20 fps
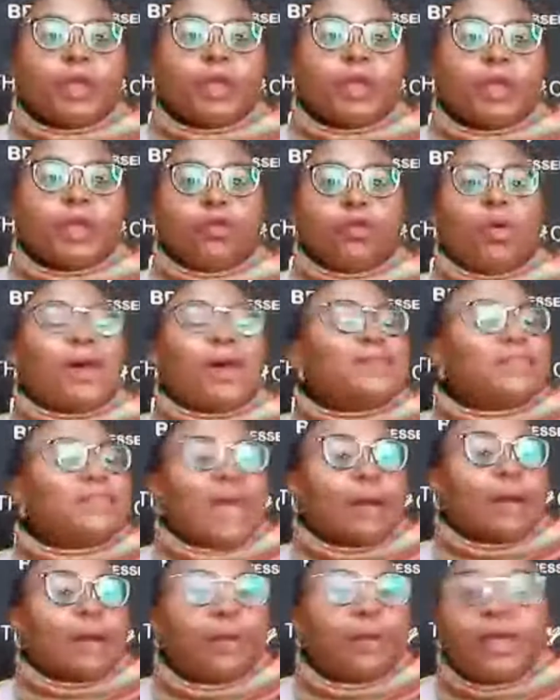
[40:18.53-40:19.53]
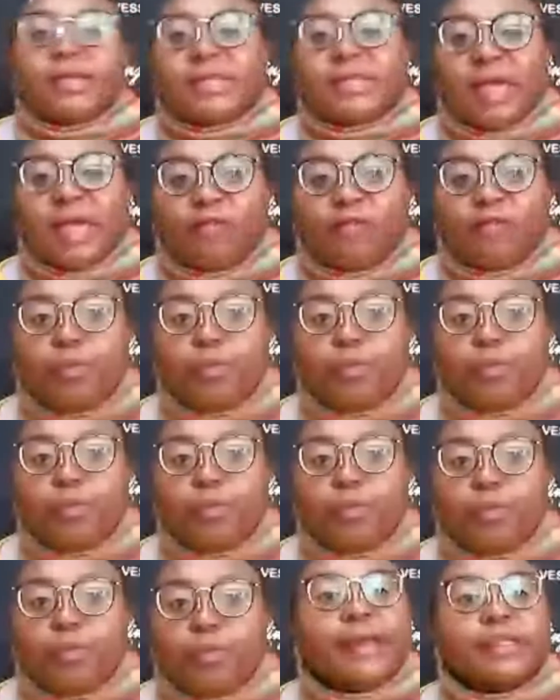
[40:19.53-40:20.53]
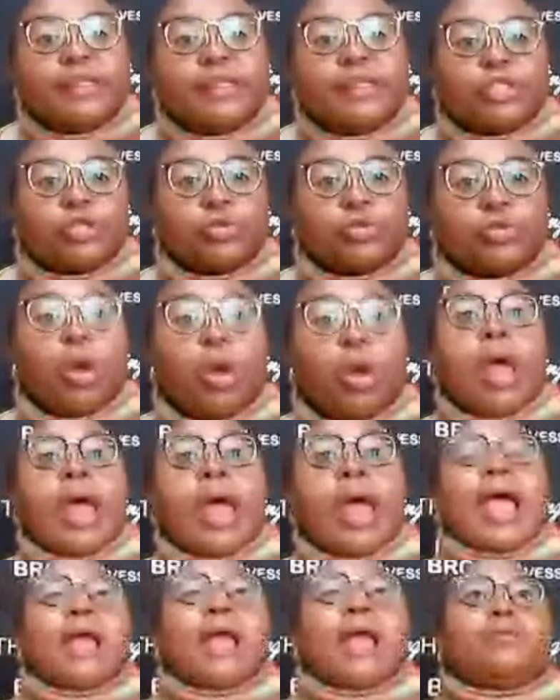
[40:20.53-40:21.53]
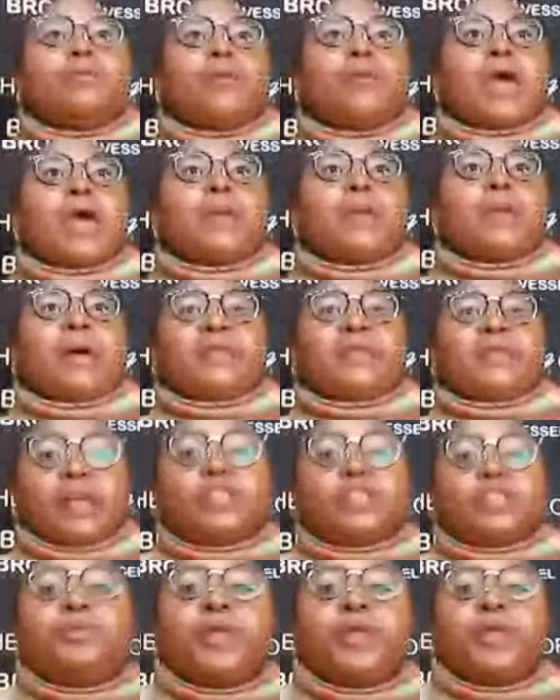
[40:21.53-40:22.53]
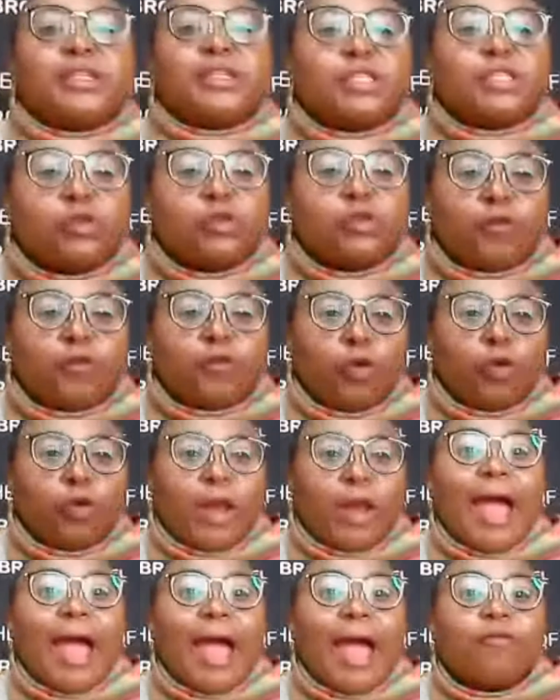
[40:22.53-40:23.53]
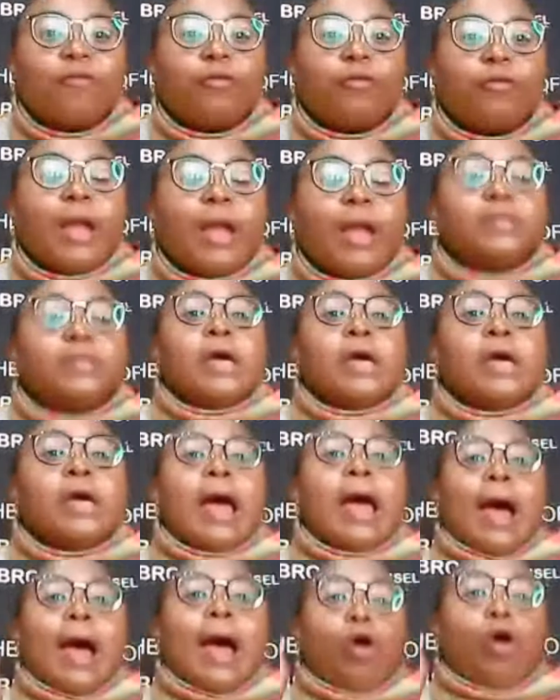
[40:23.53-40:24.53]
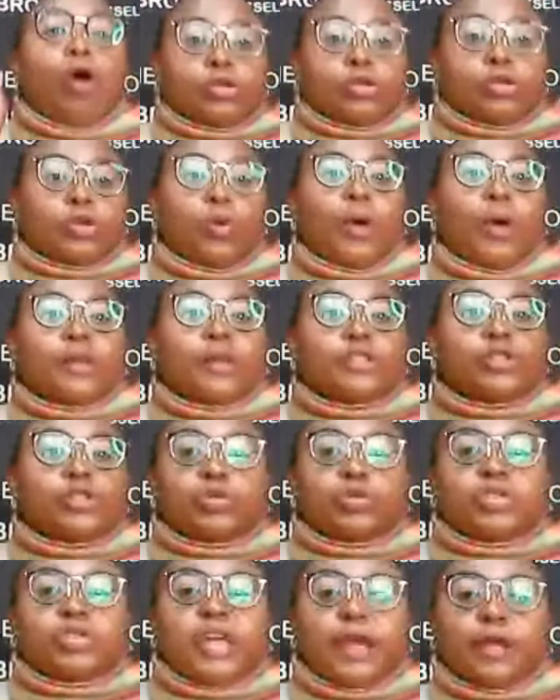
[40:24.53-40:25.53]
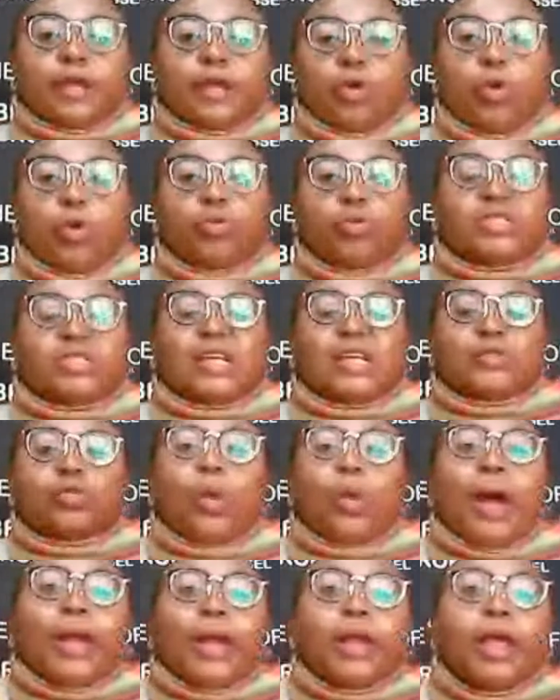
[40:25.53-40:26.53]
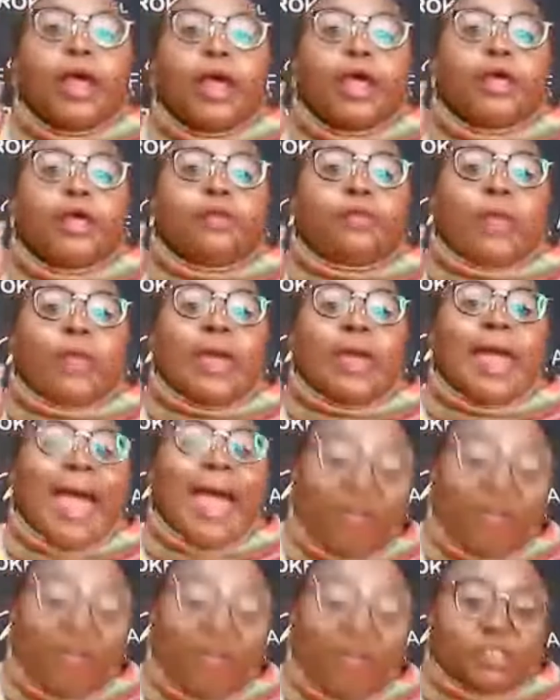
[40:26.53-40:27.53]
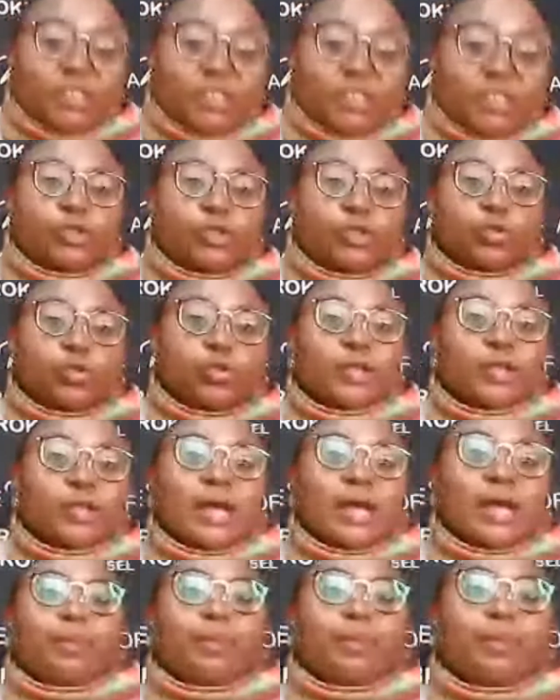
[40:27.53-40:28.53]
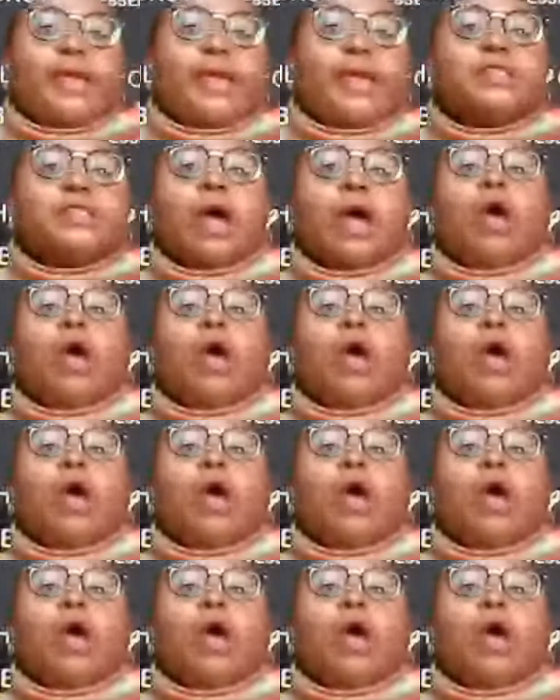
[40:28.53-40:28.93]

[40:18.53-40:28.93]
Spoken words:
what dark place have you been sent to, and by the experiences of your life. And I also want you to take note that while they have sent you to a dark place,